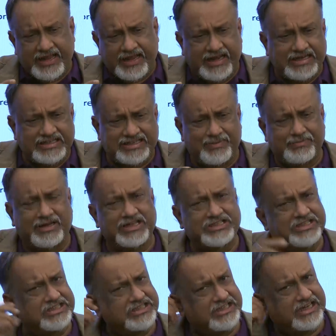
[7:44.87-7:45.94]
in some
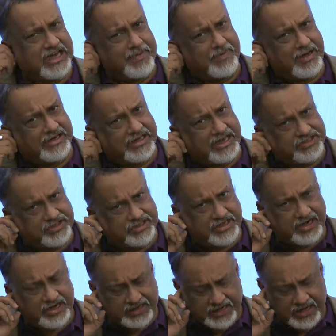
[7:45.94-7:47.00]
cases it can be
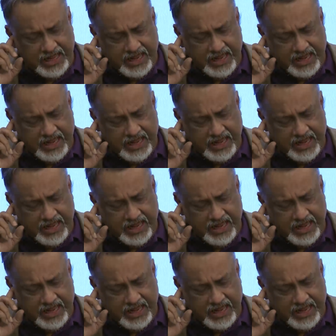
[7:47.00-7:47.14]
clustered,